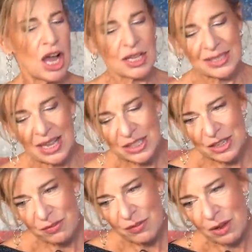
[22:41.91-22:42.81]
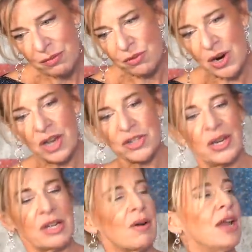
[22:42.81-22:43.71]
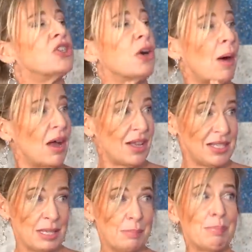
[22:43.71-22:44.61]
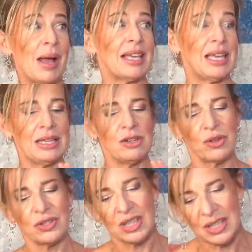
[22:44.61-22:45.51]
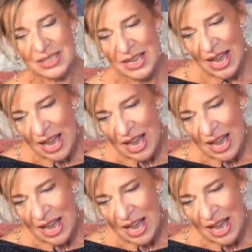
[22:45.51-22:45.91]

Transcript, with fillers: Mm. A sense of uh, Farage did a great job highlighting the banking nonsense.